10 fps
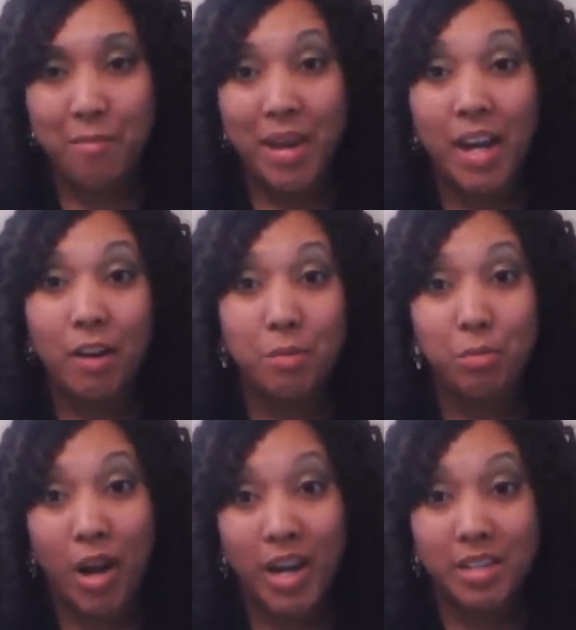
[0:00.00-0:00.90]
have my hair in
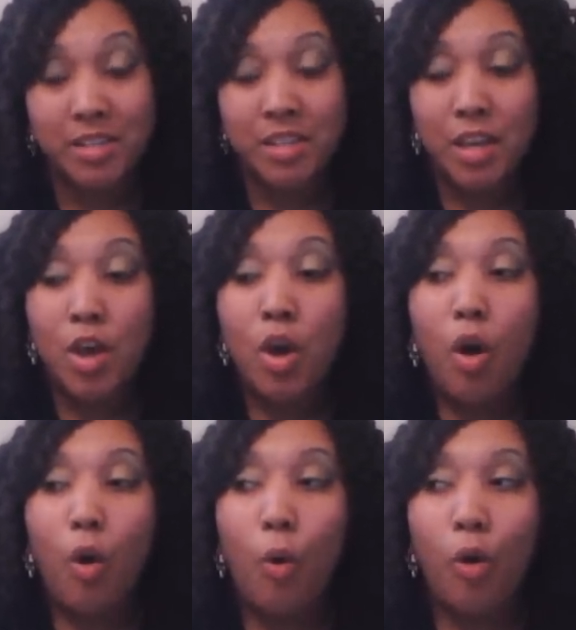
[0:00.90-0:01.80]
braids
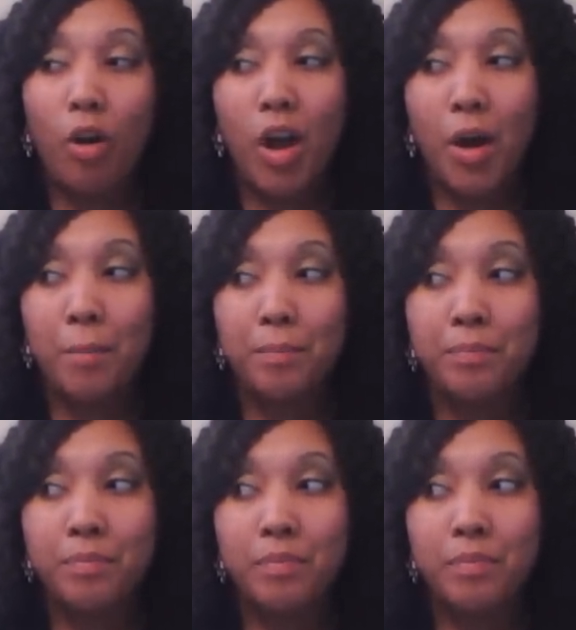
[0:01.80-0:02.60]
or um,